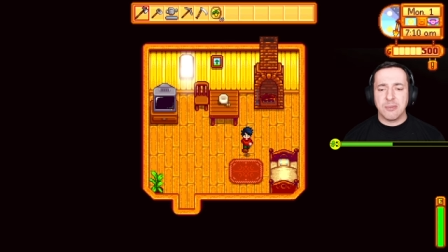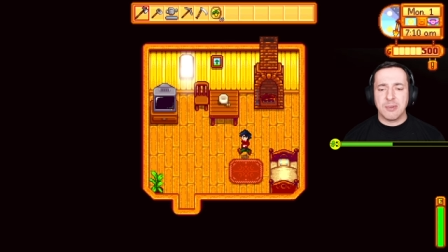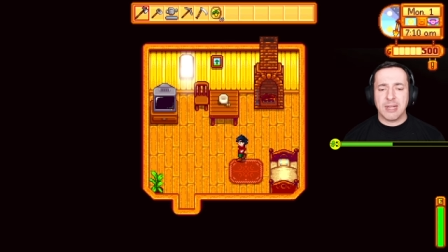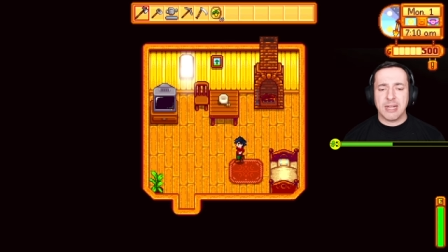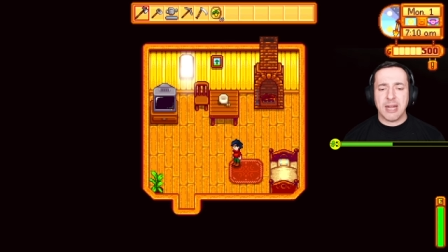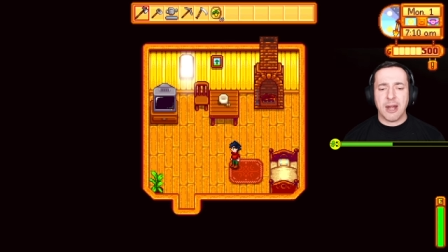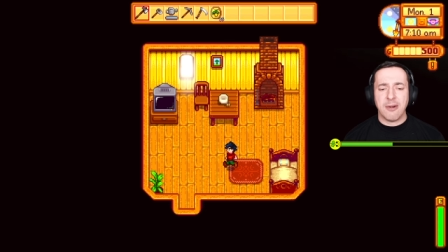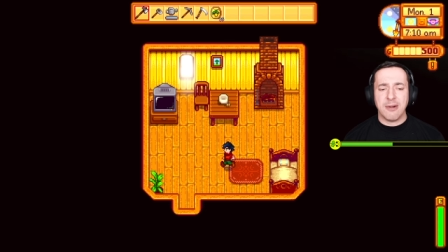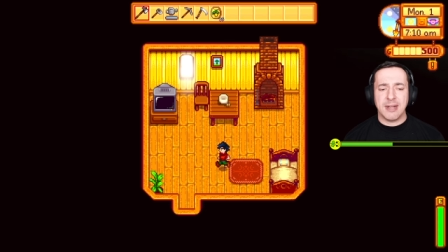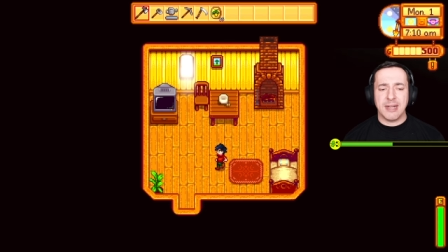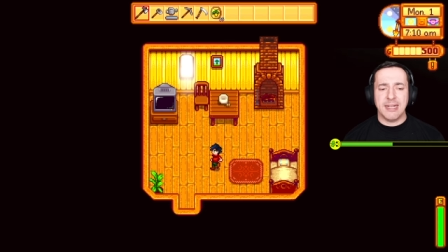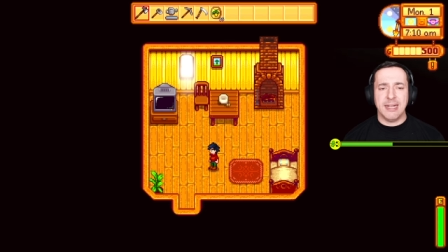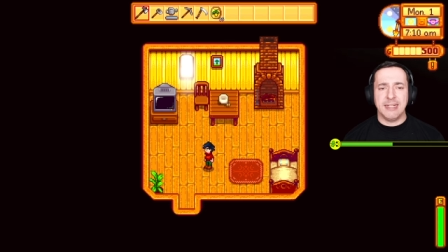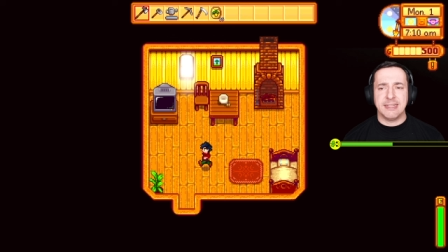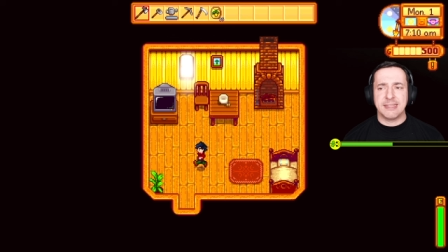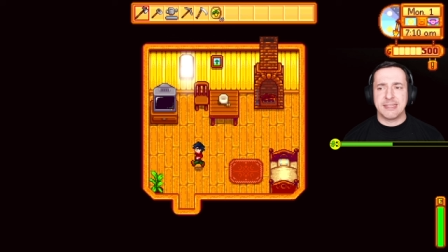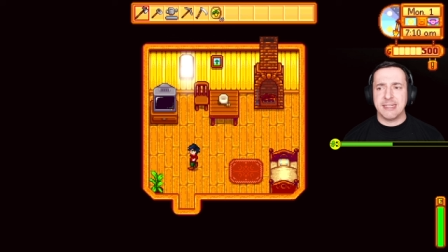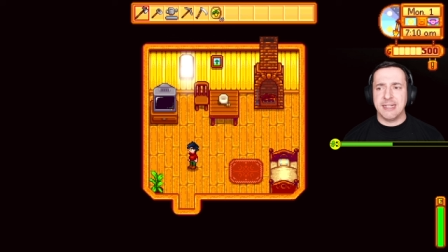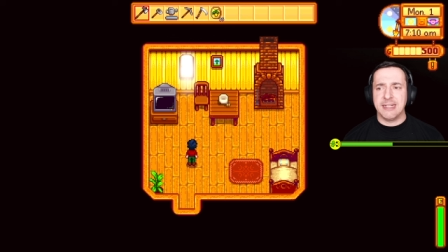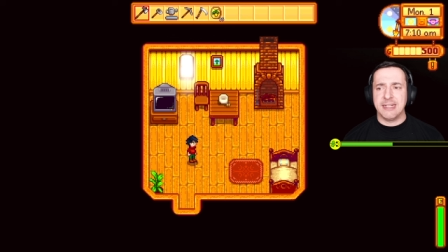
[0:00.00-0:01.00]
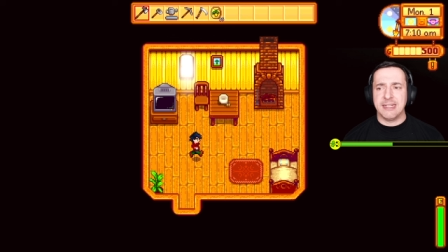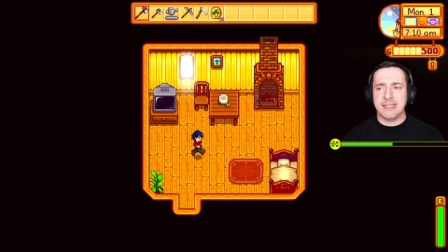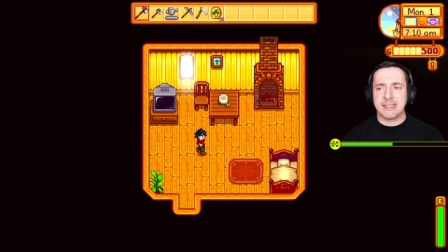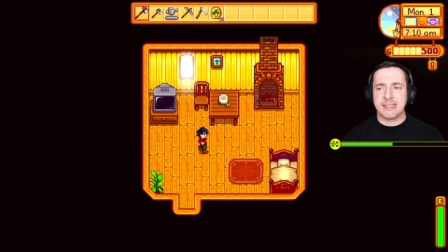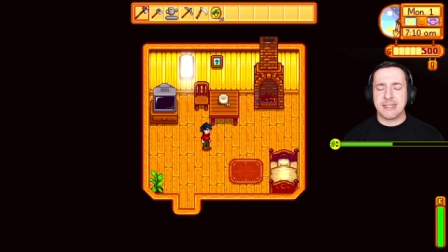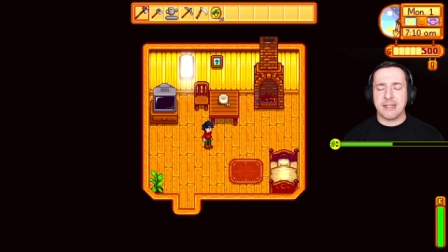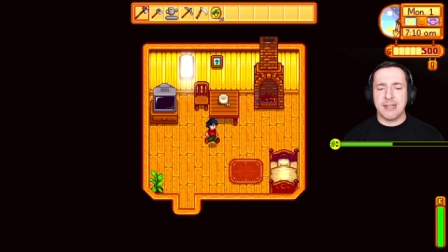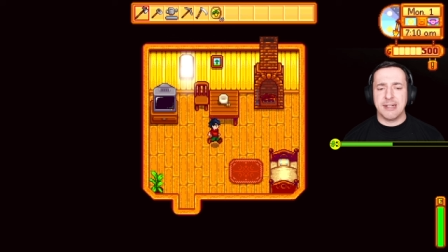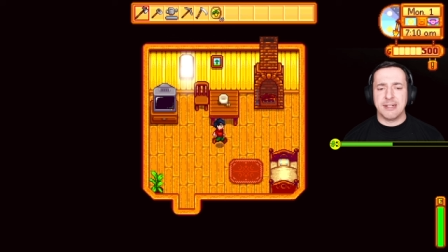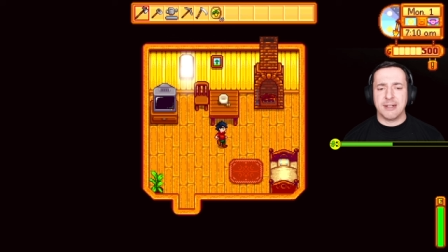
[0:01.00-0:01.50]
we're currently sitting
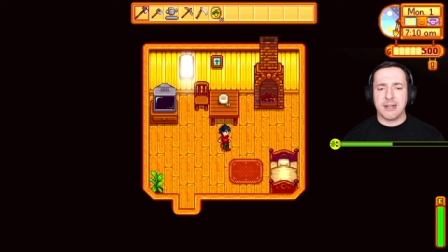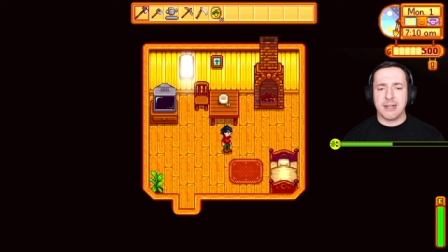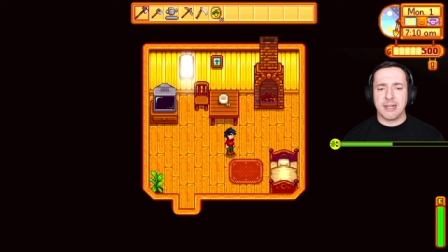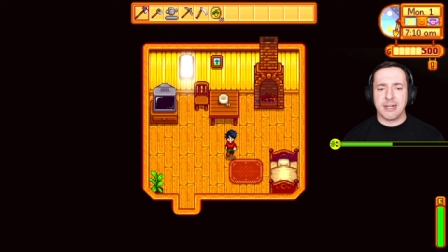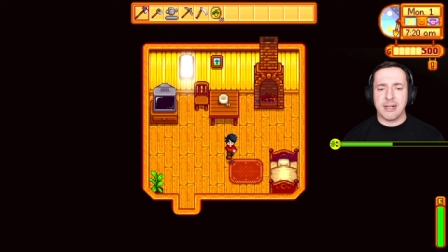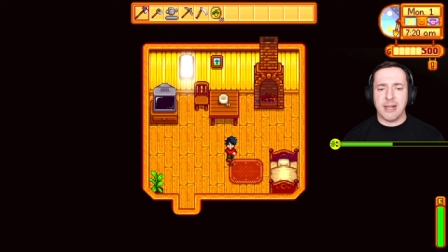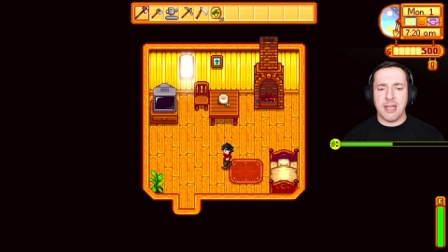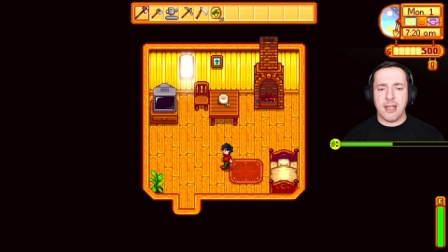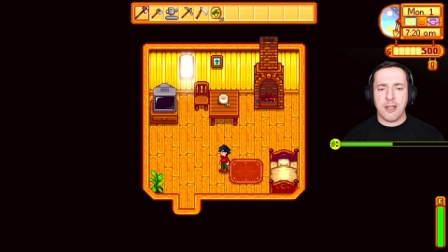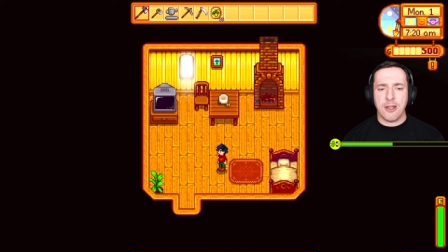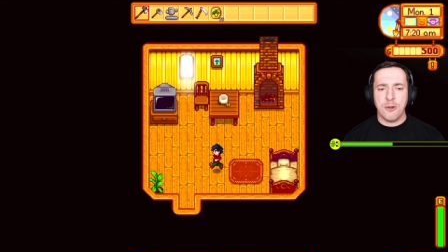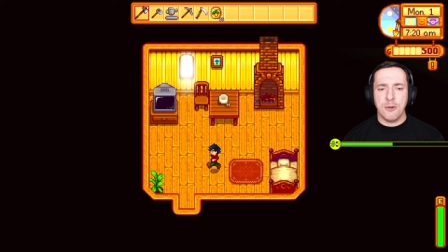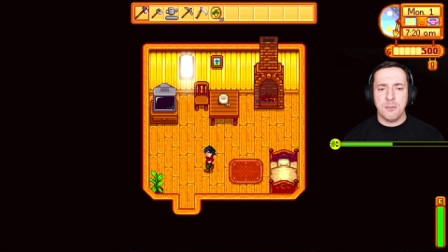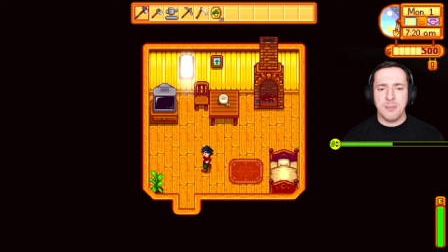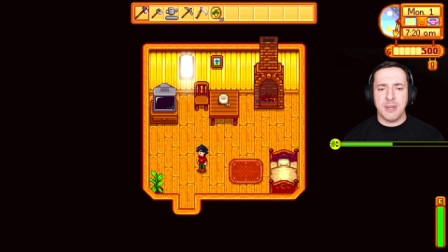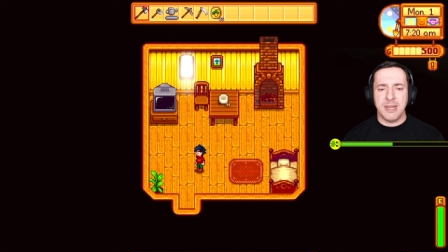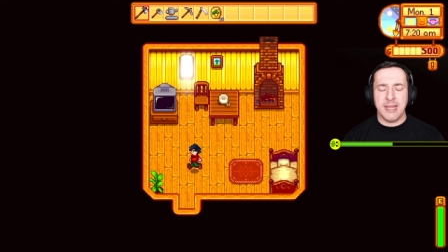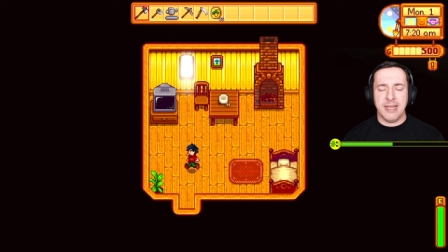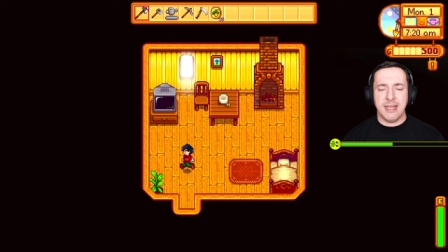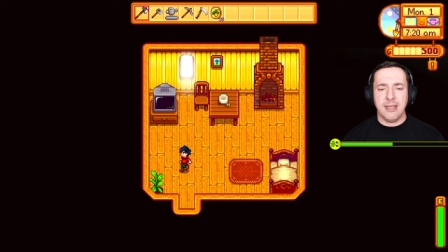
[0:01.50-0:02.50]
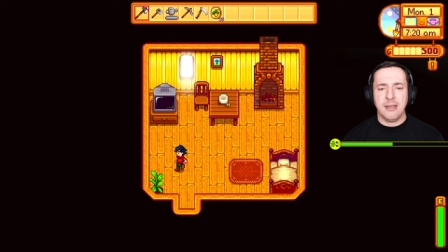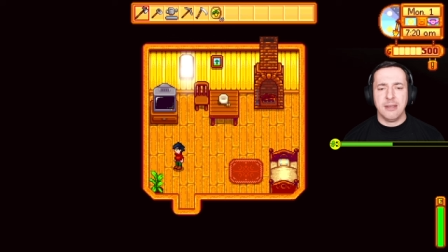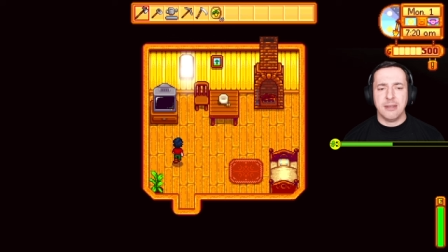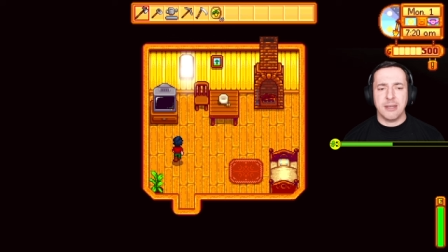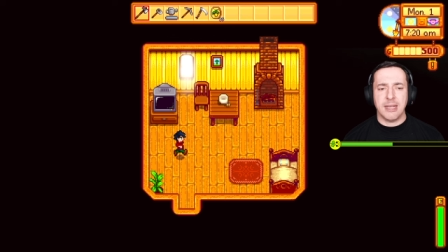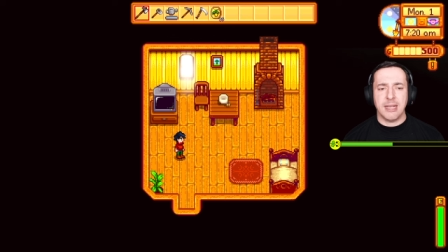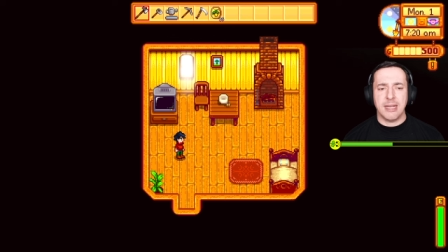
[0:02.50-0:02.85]
inside our little home here